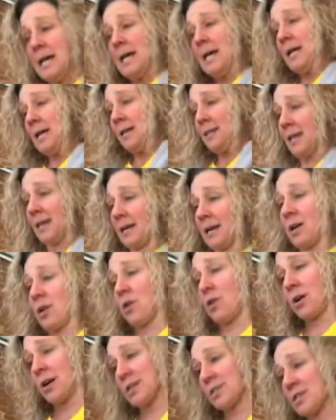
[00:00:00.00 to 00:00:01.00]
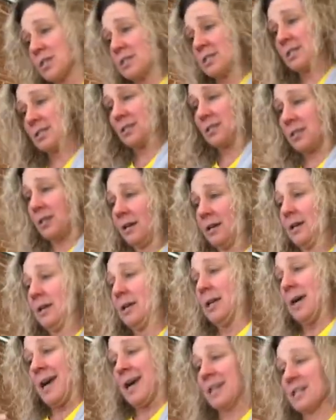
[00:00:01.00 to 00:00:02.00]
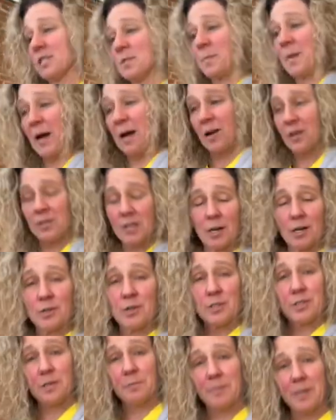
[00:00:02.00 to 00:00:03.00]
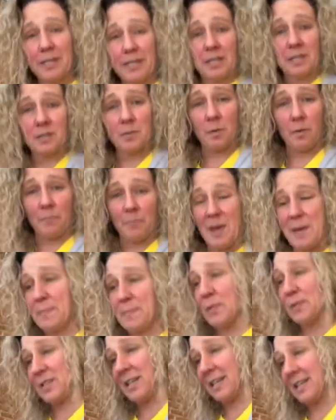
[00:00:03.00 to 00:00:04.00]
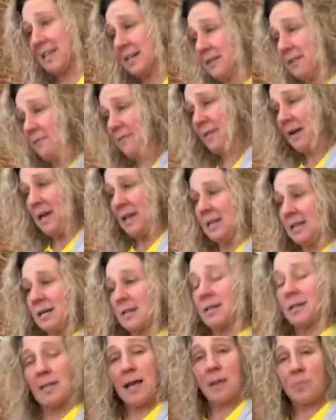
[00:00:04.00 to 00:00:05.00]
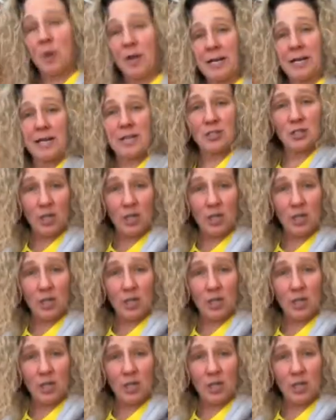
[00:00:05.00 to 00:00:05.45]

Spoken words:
that encourages and inspires hundreds of millions of people to give, collaborate, and